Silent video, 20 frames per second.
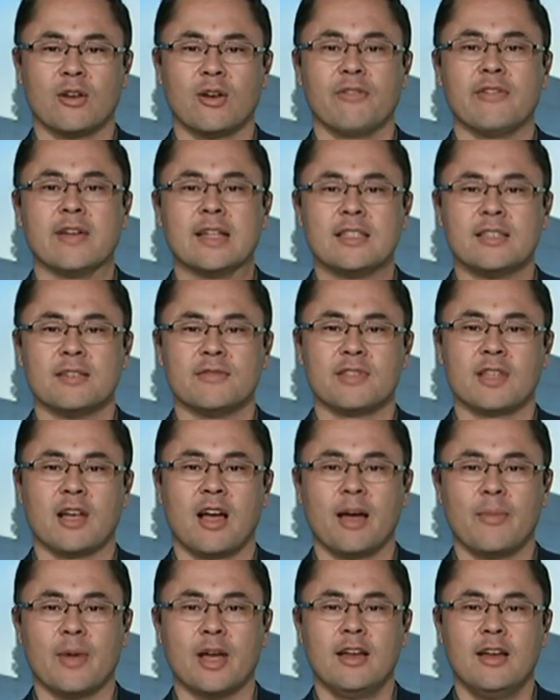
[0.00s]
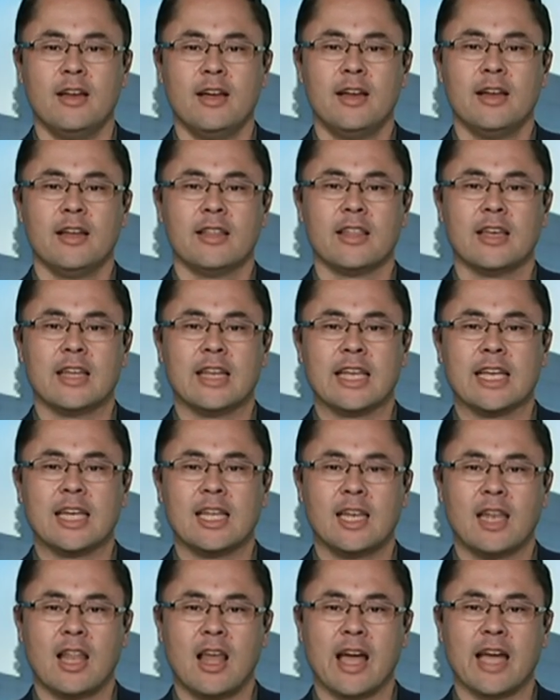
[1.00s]
offensive cyber that he'd
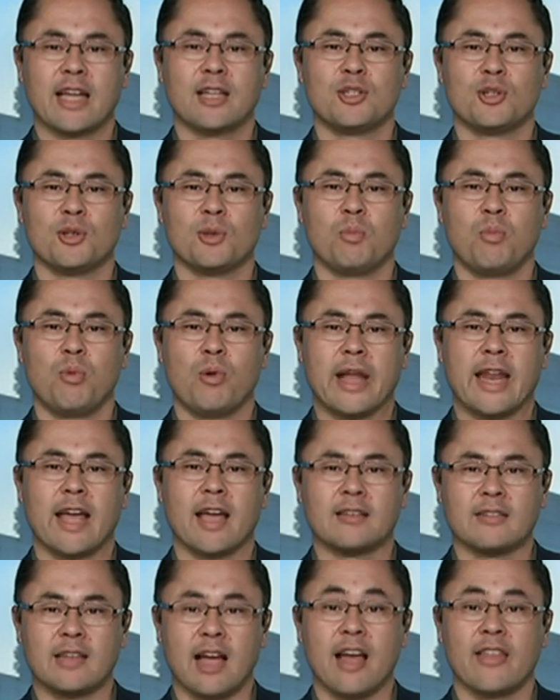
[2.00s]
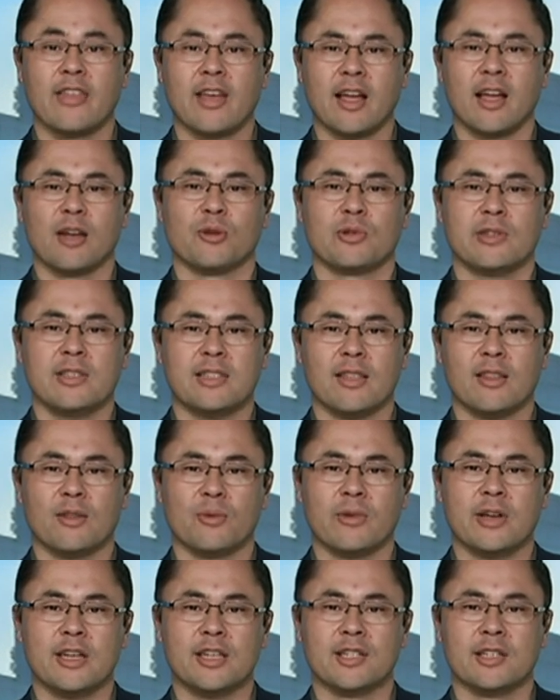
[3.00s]
like to point out to other countries in the
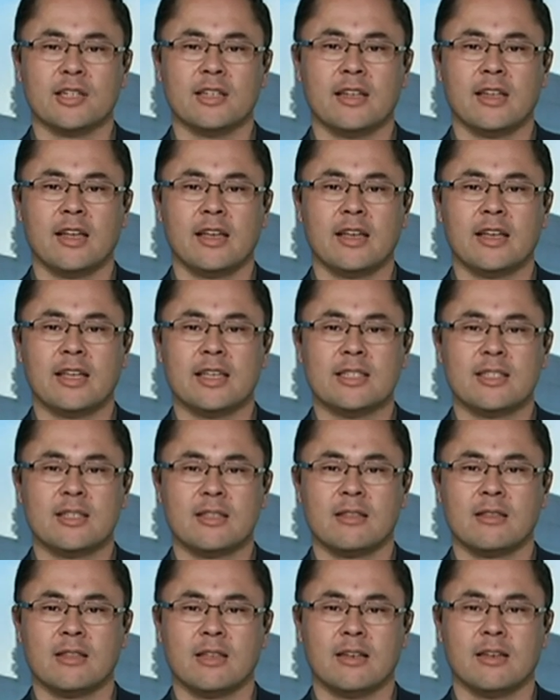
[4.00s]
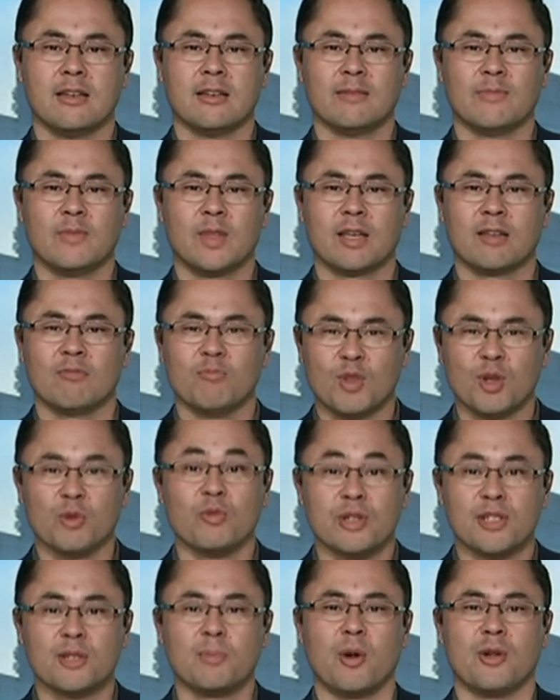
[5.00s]
region is the
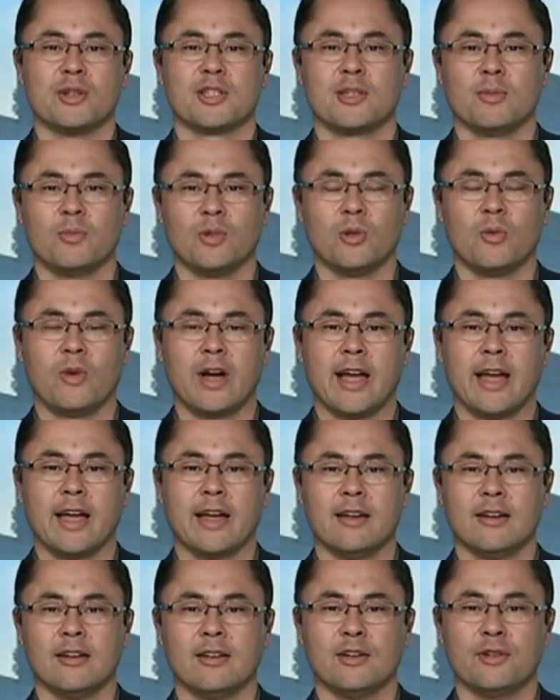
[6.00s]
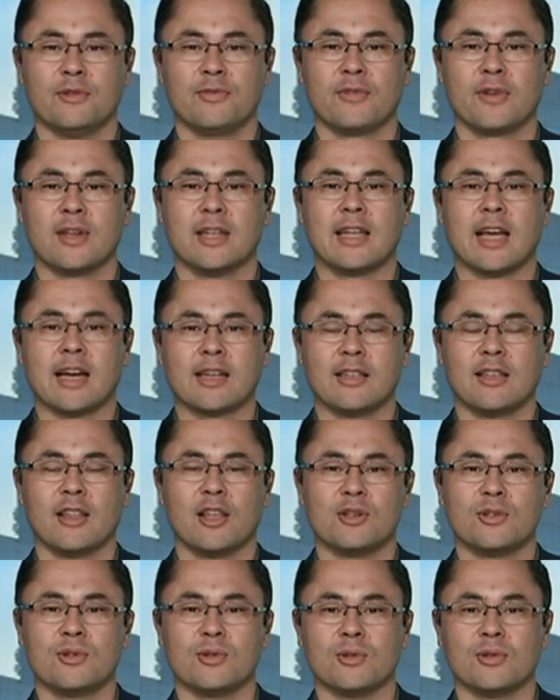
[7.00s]
responsible way of conducting those
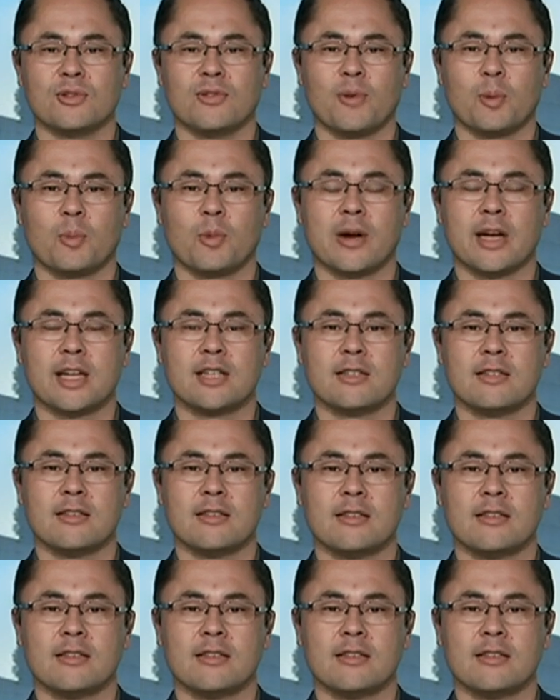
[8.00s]
sorts of operations.